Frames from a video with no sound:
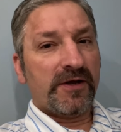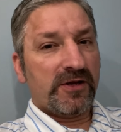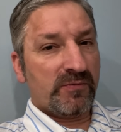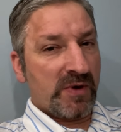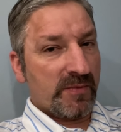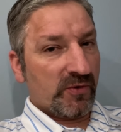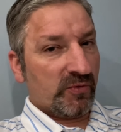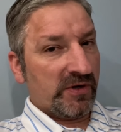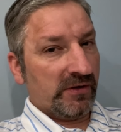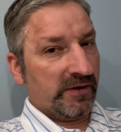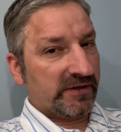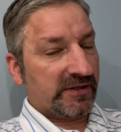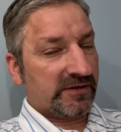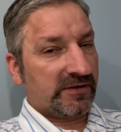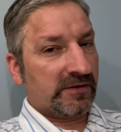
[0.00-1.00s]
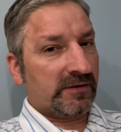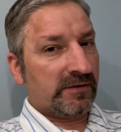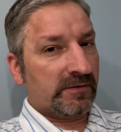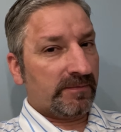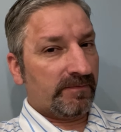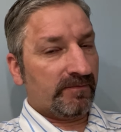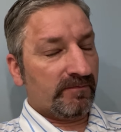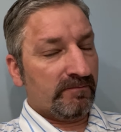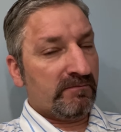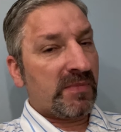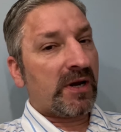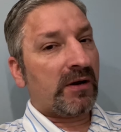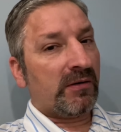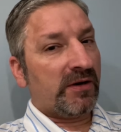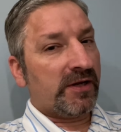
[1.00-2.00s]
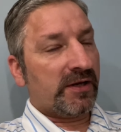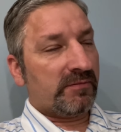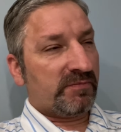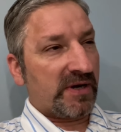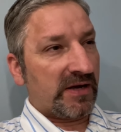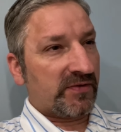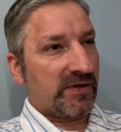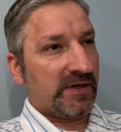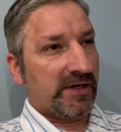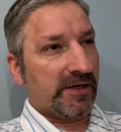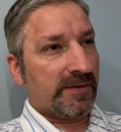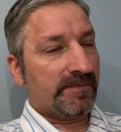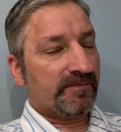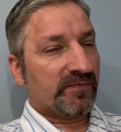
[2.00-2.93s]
remember we looked at the Mary at Bethany,